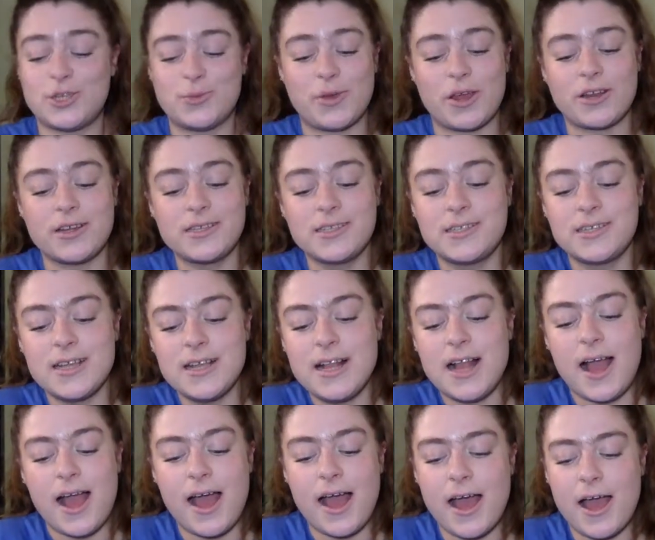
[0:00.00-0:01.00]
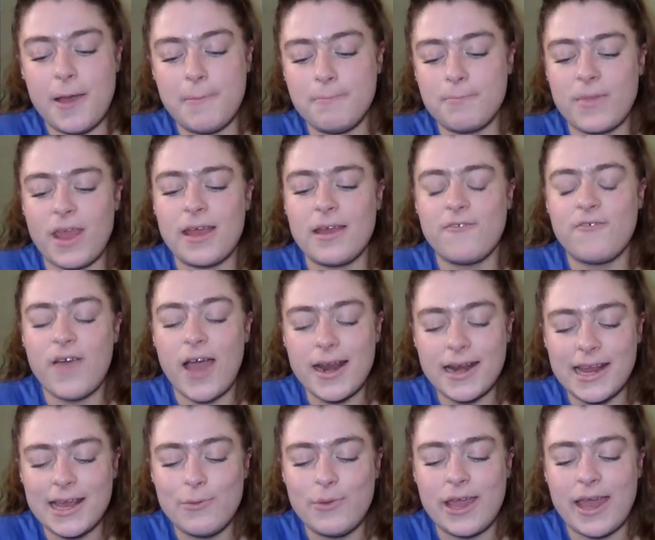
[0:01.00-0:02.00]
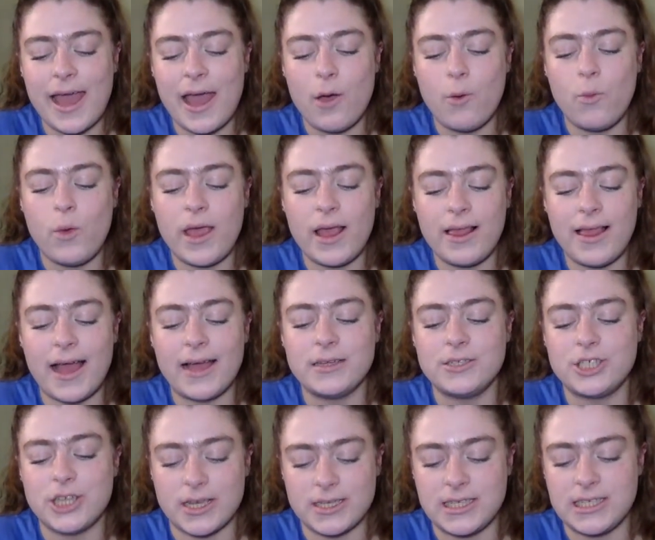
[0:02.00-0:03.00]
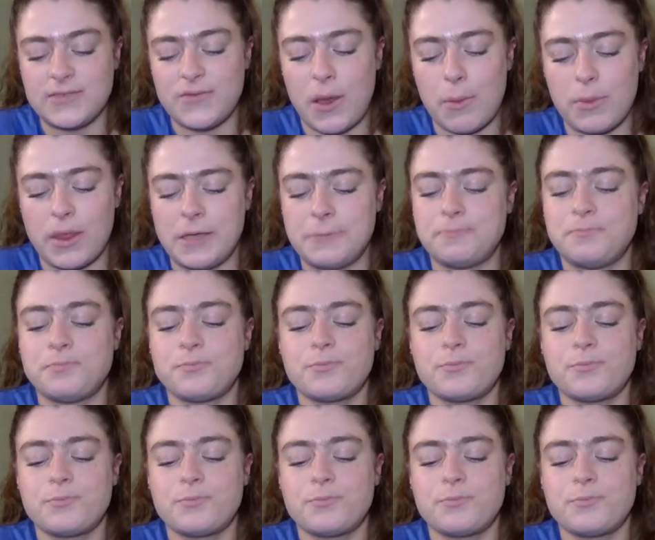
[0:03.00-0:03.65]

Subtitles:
to be honest. Finally, we get Will and Jesse's family.